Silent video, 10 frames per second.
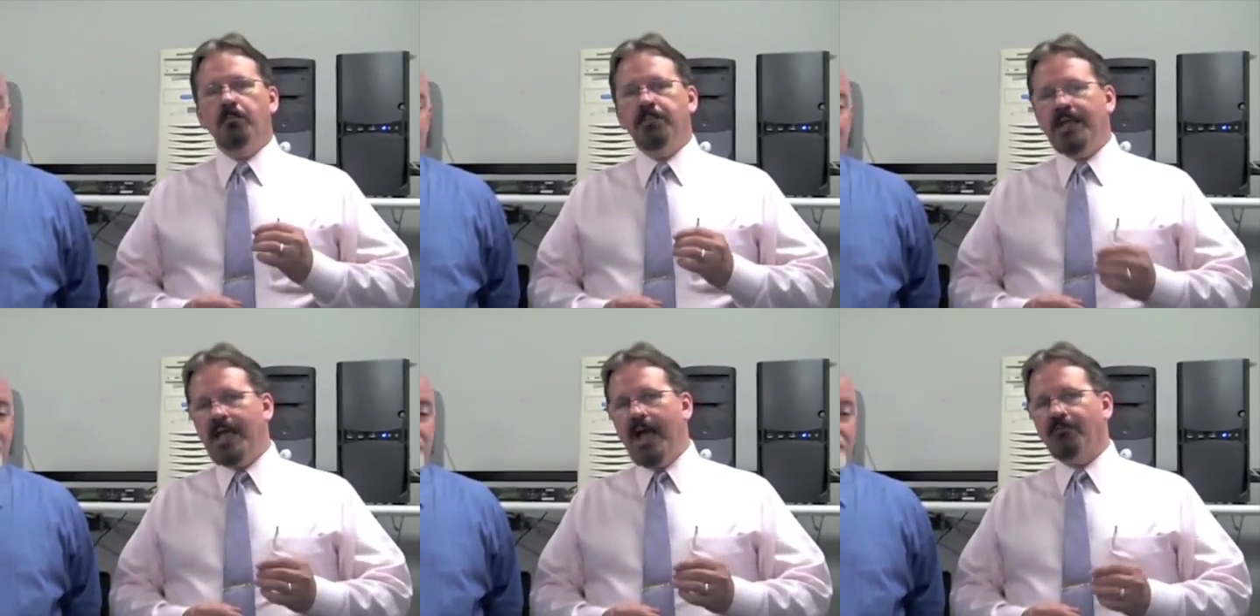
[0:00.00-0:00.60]
Be
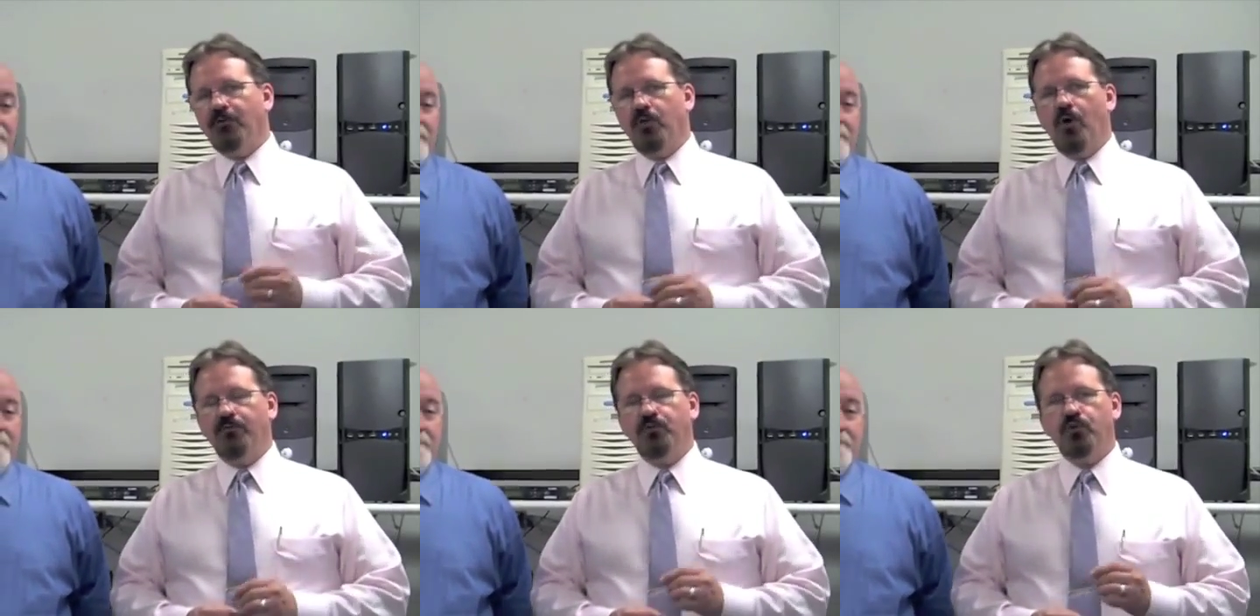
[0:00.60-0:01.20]
careful
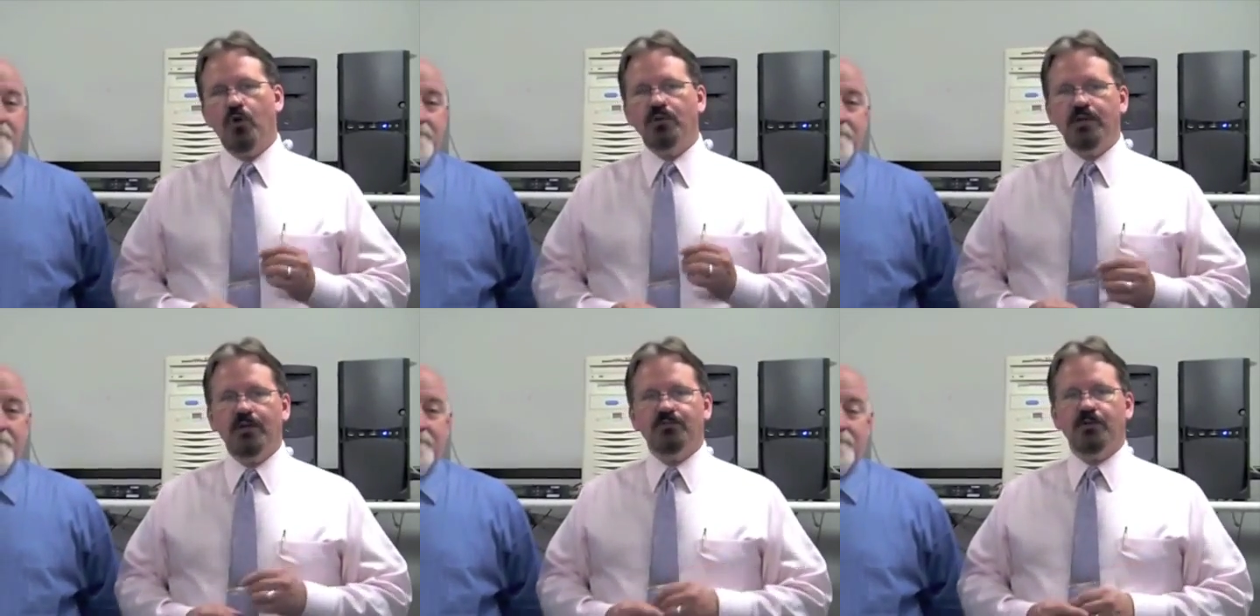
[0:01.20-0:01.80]
though. If you turn
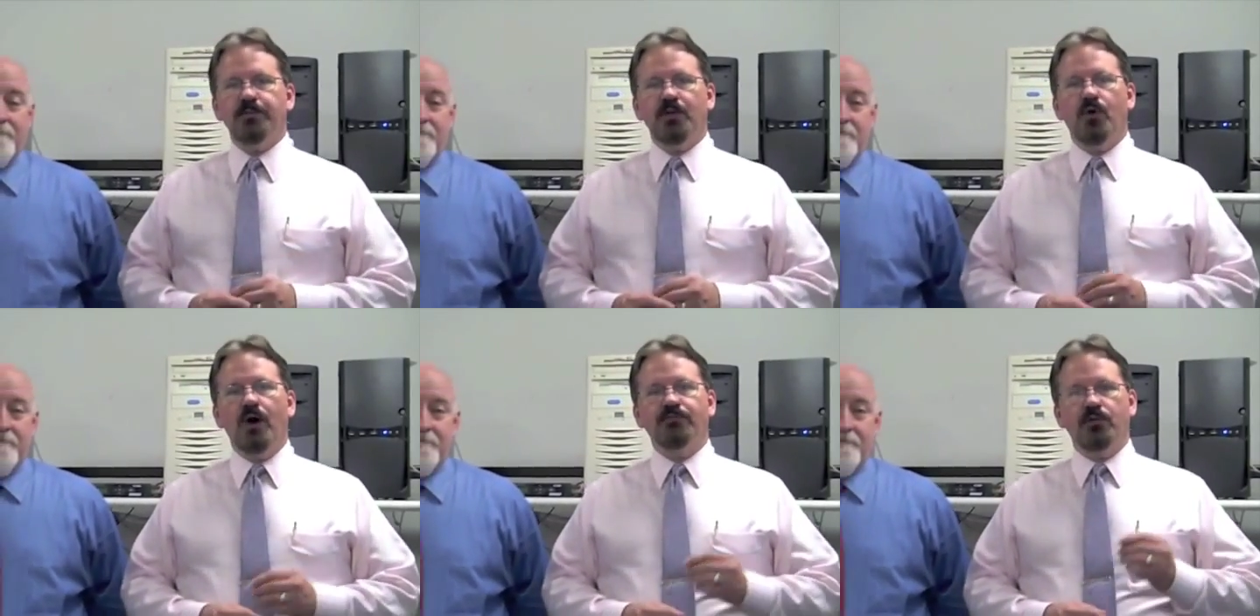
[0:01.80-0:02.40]
DHCP
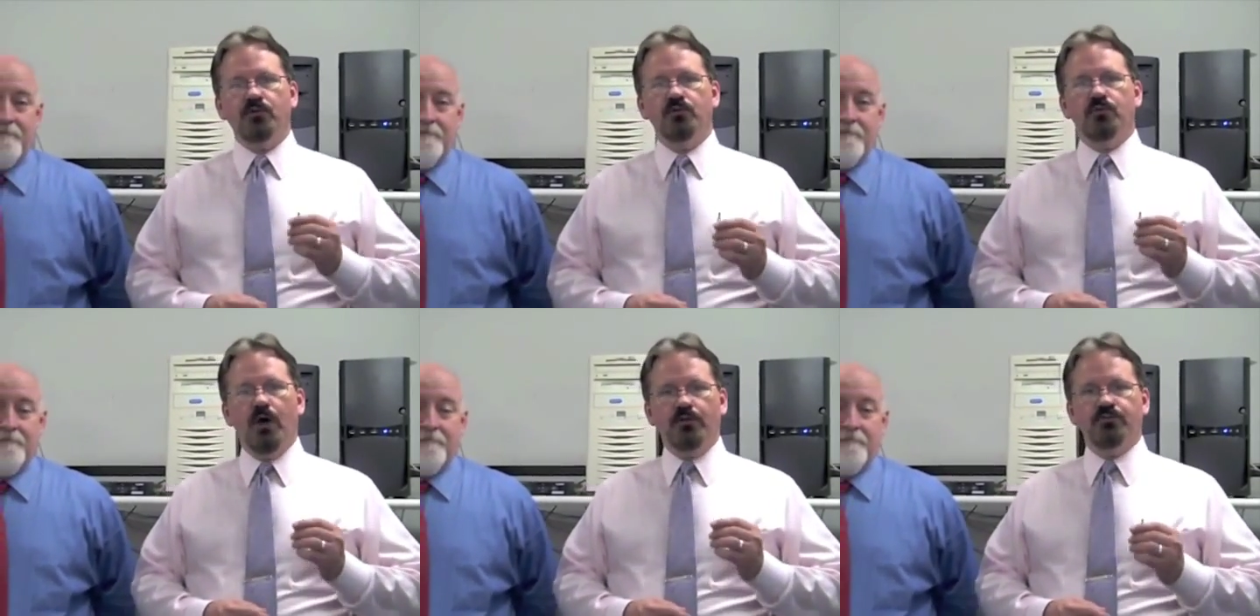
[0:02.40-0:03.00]
off and you
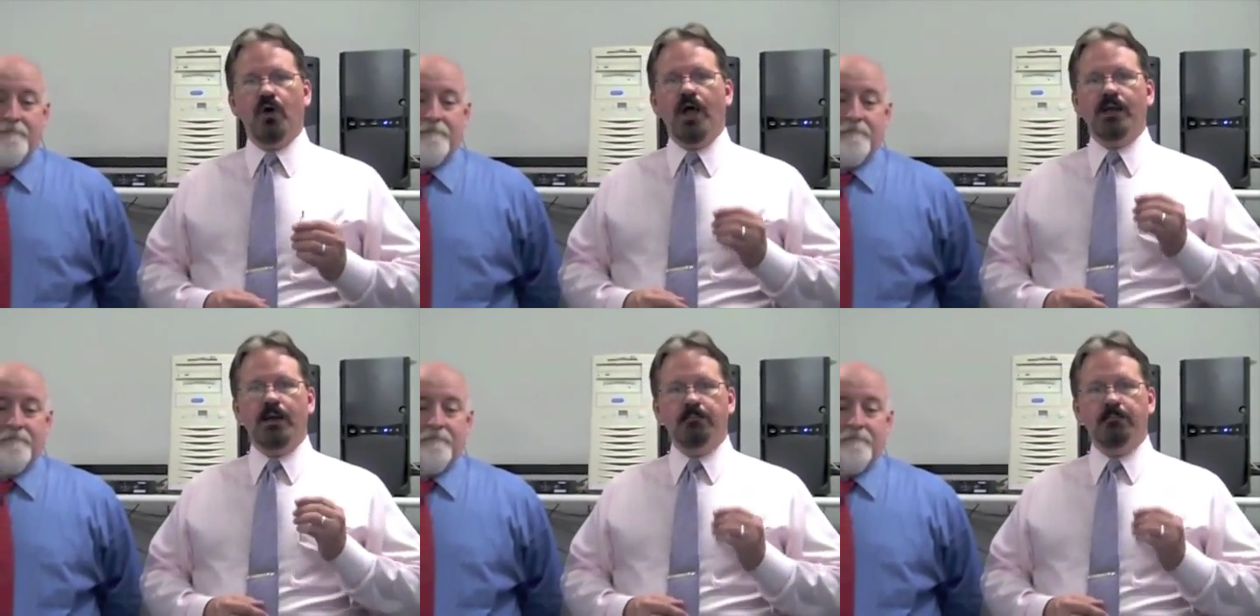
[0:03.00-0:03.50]
assign a